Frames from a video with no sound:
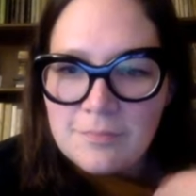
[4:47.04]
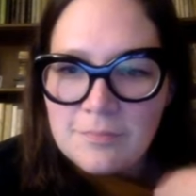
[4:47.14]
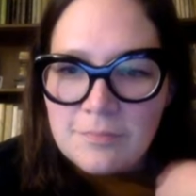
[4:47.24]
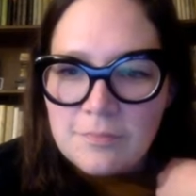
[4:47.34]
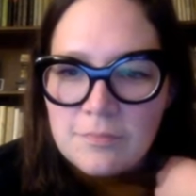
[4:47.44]

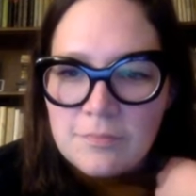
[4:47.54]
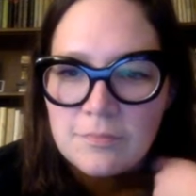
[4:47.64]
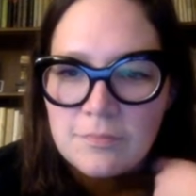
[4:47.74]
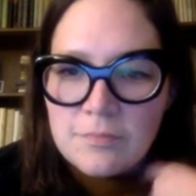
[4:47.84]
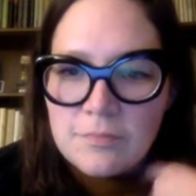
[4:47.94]

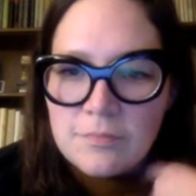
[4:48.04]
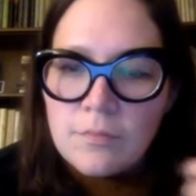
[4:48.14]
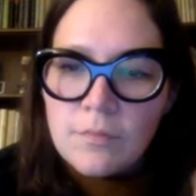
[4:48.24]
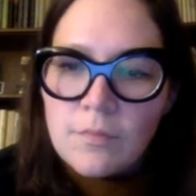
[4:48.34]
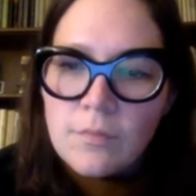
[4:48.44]

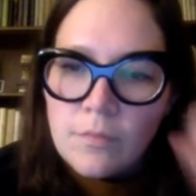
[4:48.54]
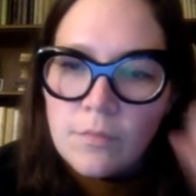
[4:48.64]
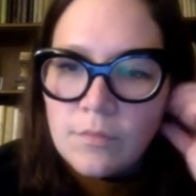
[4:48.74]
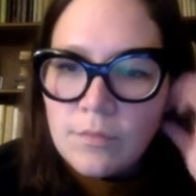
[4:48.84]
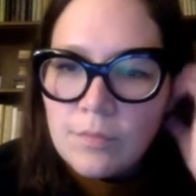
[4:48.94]

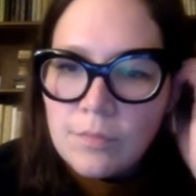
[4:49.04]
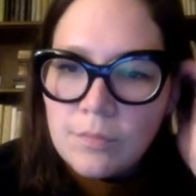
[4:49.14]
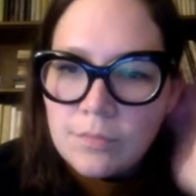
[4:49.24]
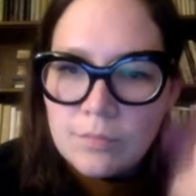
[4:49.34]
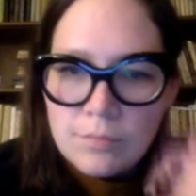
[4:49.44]

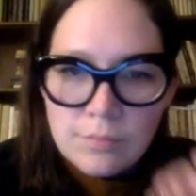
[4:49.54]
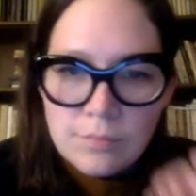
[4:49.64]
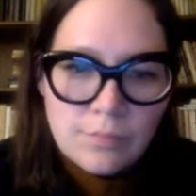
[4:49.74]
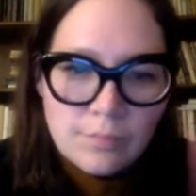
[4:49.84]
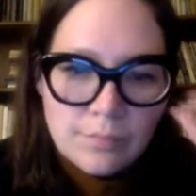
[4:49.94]
The person shown says nothing.